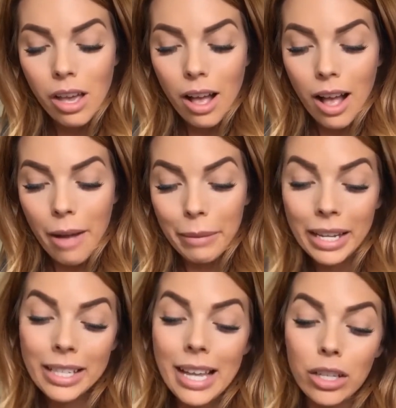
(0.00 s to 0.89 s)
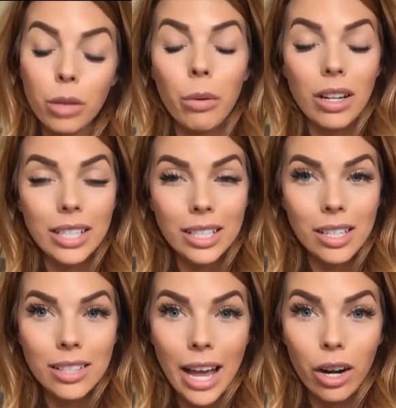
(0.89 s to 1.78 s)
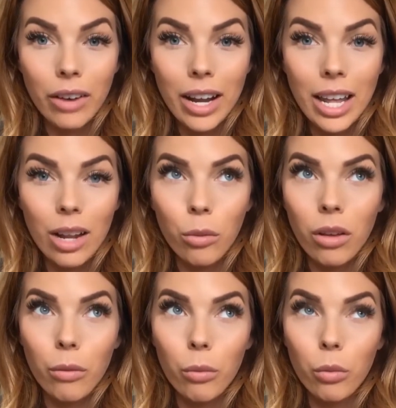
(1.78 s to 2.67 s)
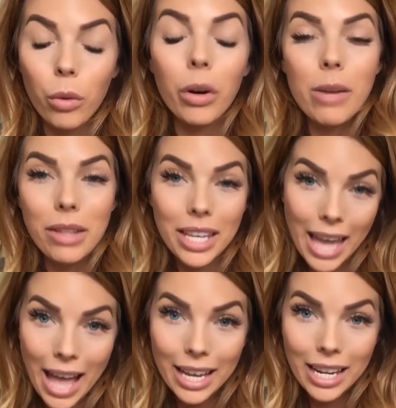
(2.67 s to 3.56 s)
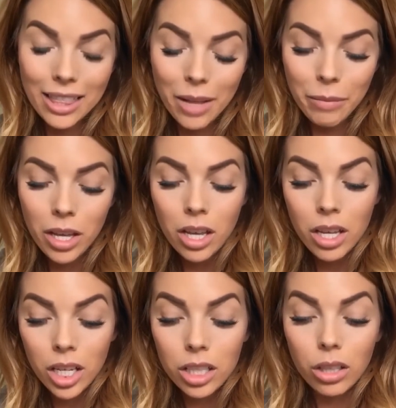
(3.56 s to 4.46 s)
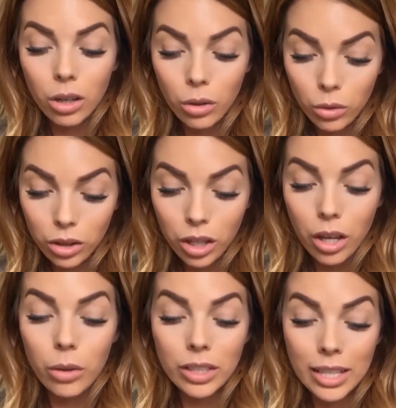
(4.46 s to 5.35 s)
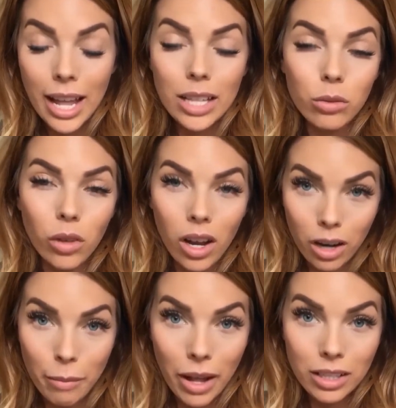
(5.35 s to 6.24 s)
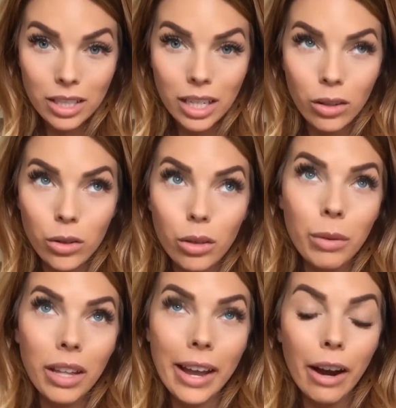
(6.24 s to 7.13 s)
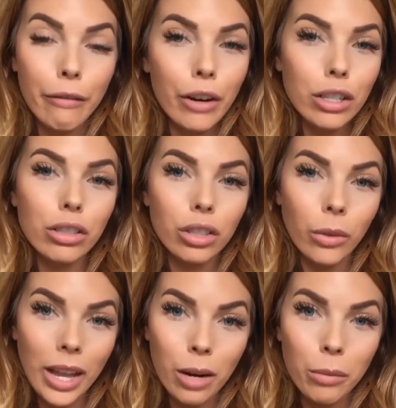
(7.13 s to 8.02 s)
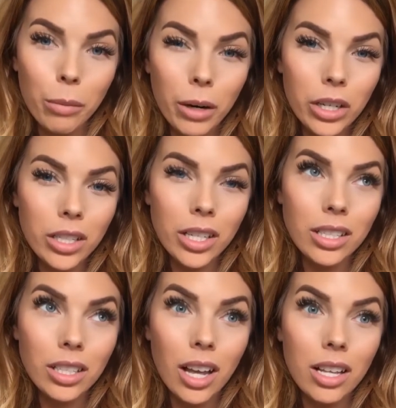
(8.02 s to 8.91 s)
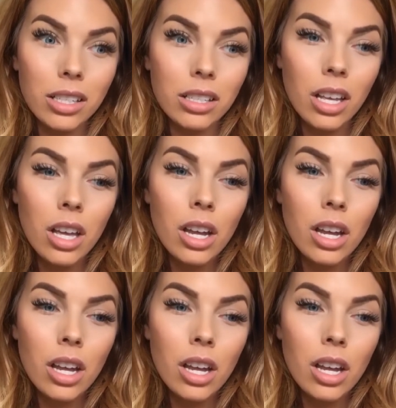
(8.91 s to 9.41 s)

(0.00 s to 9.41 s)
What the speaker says: And he's actually brought ticks inside already, and we were worried about the cat getting them. So the goats and the hens are a must, and those will be like our first 2 animal purchases, because